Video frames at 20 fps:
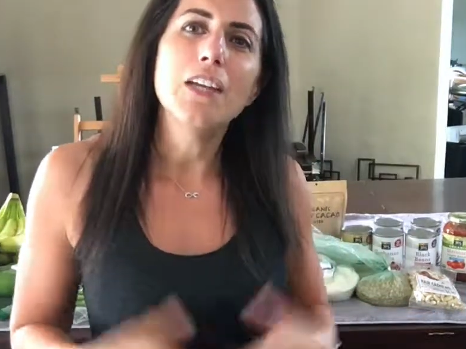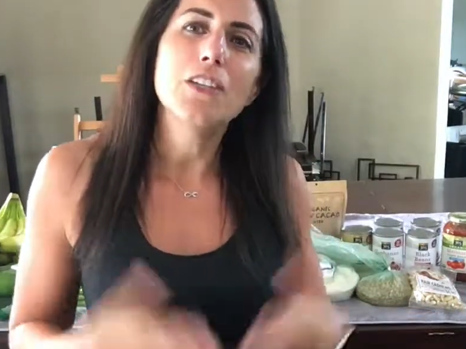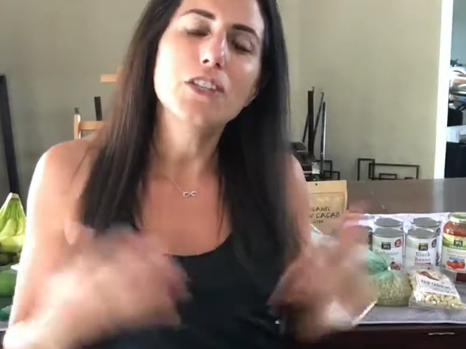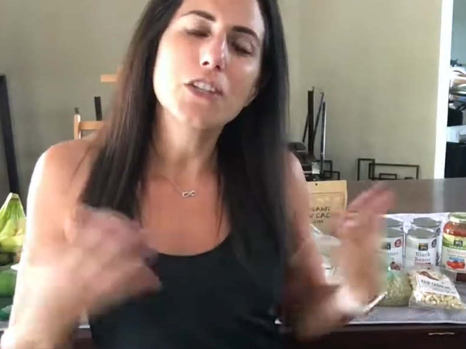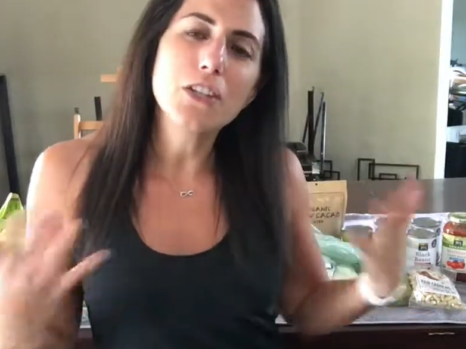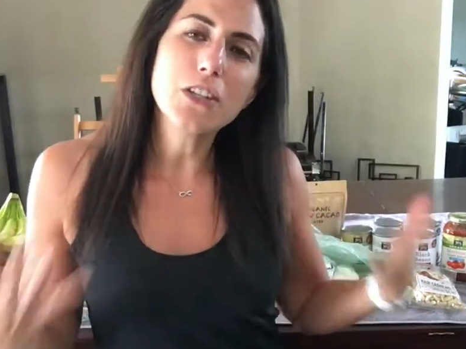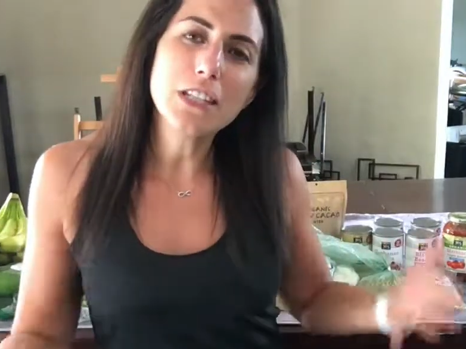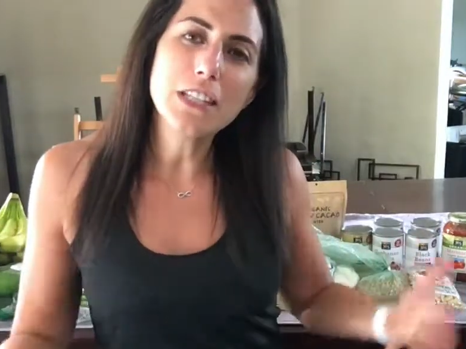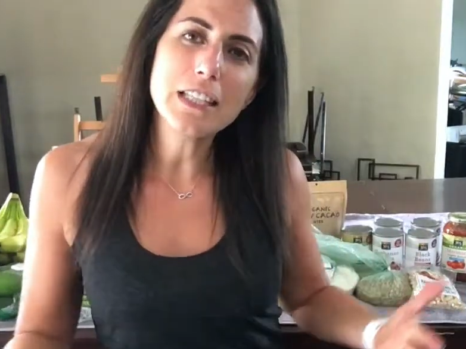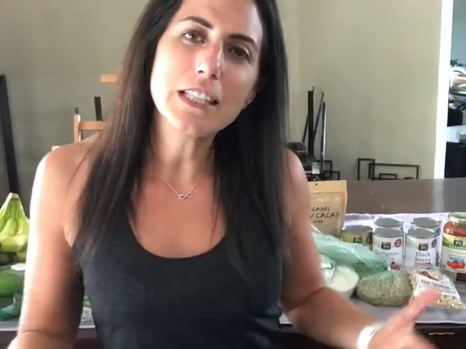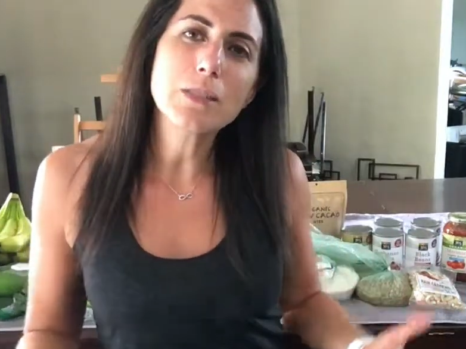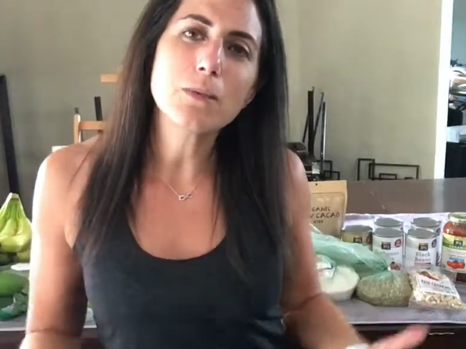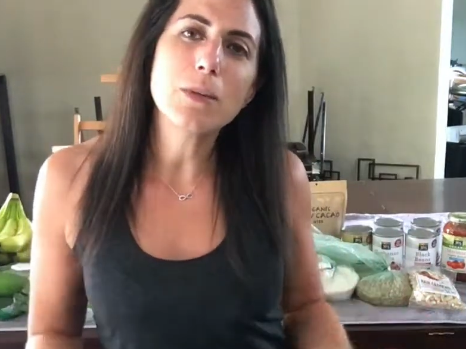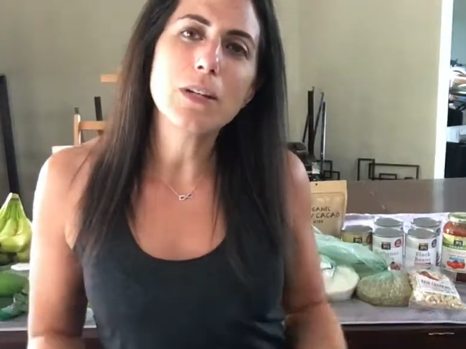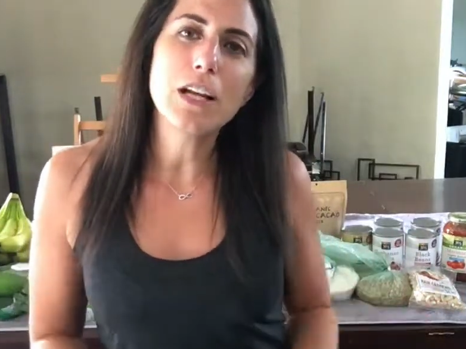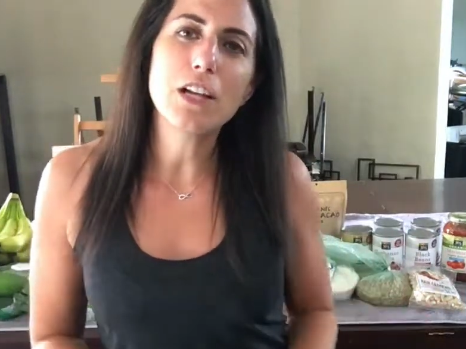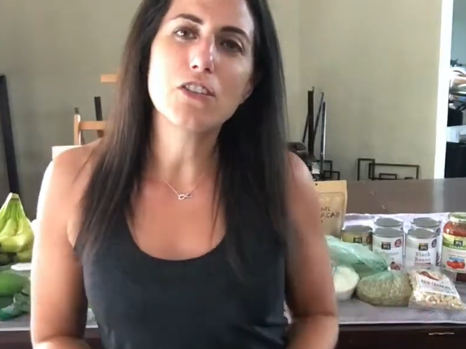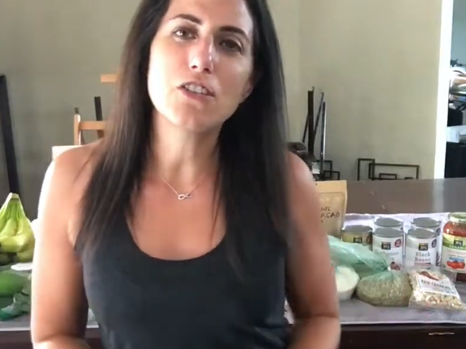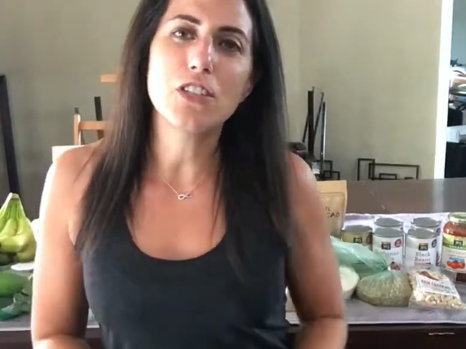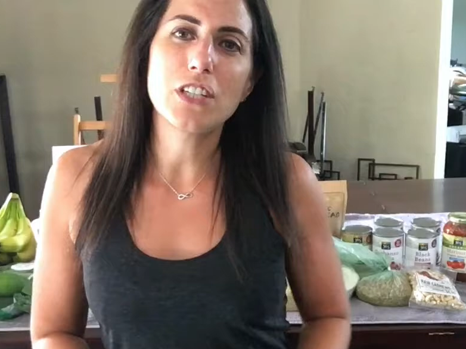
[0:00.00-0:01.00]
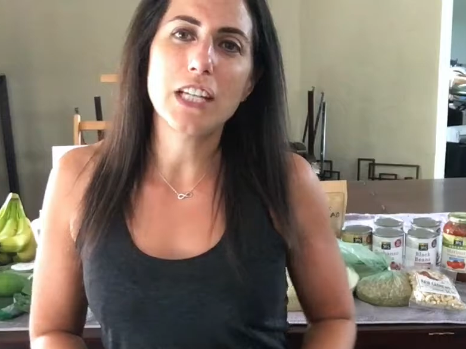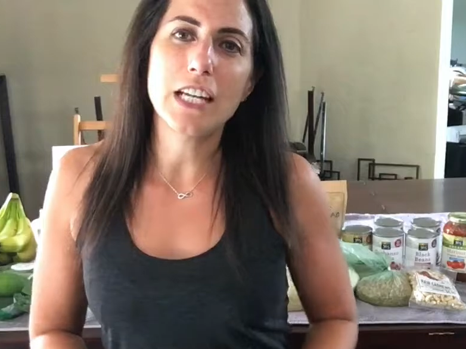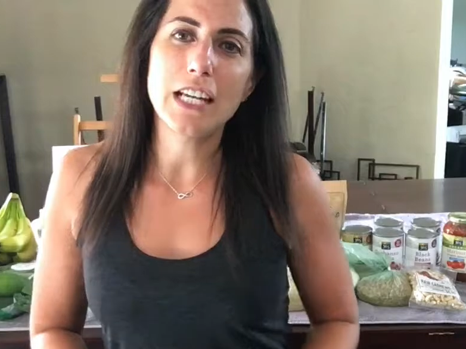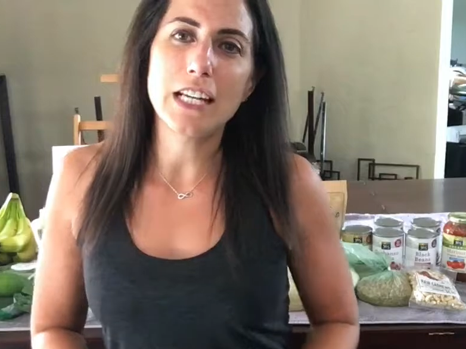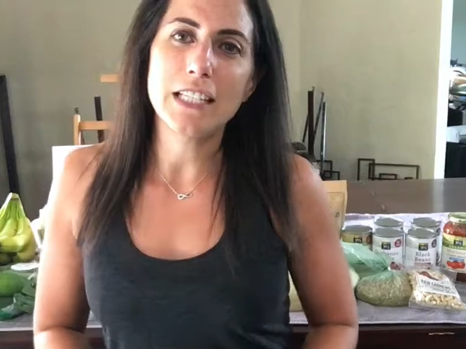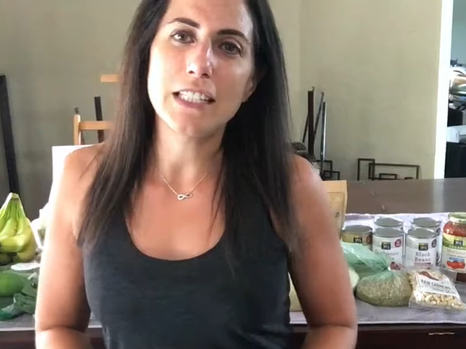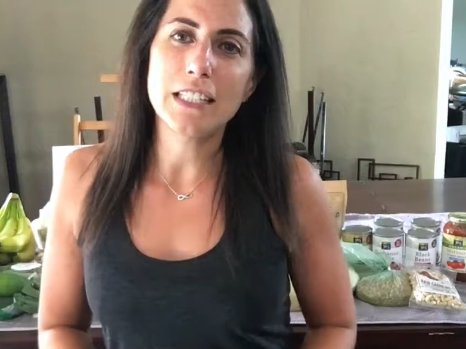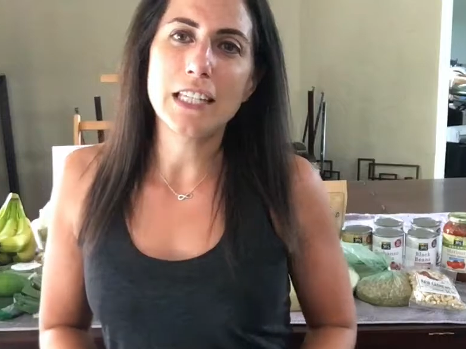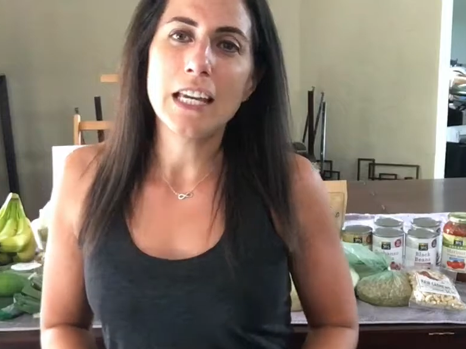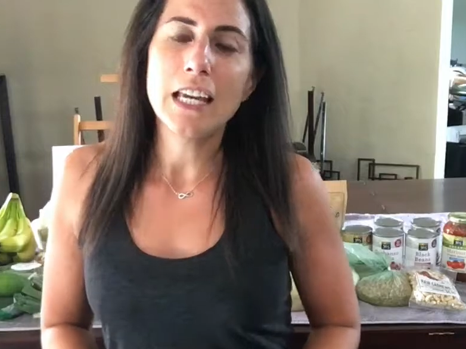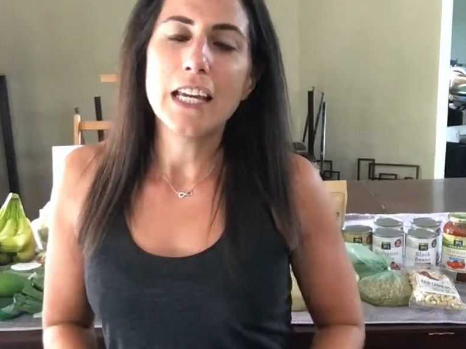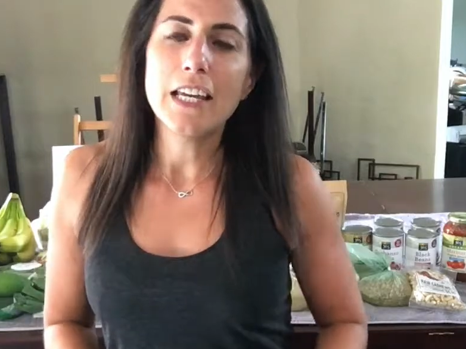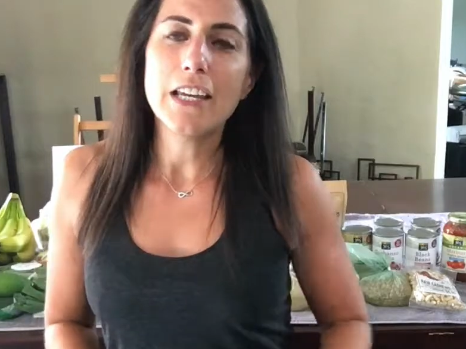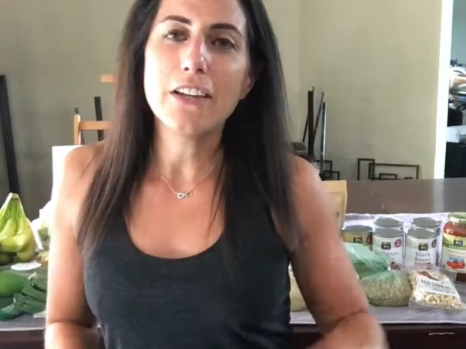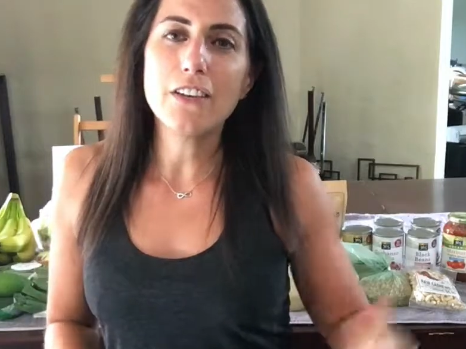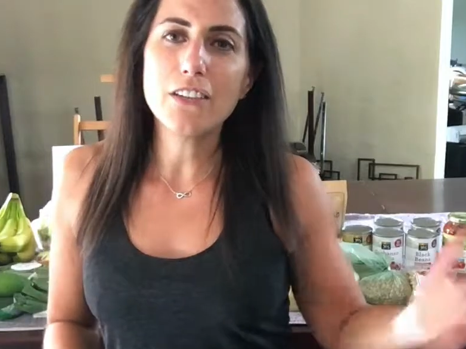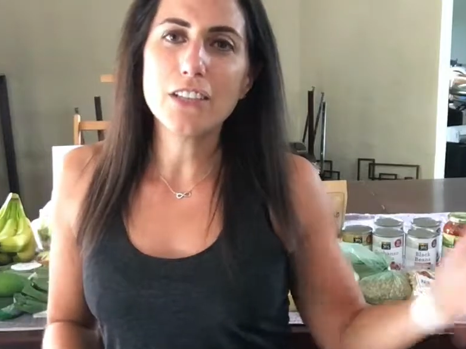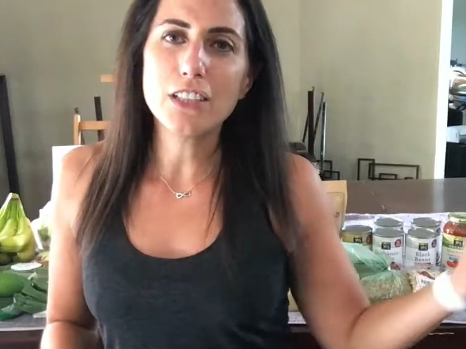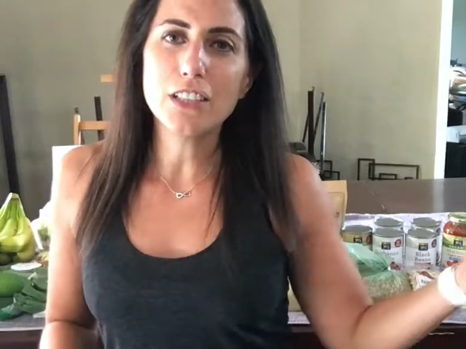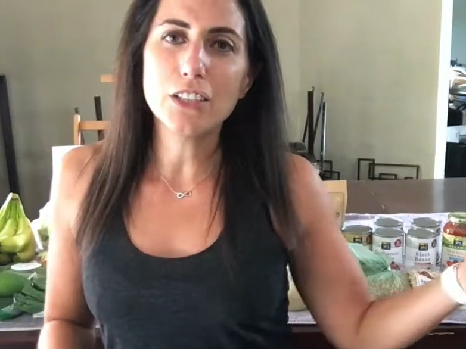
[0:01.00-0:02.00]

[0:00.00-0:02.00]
during this 100 days, here's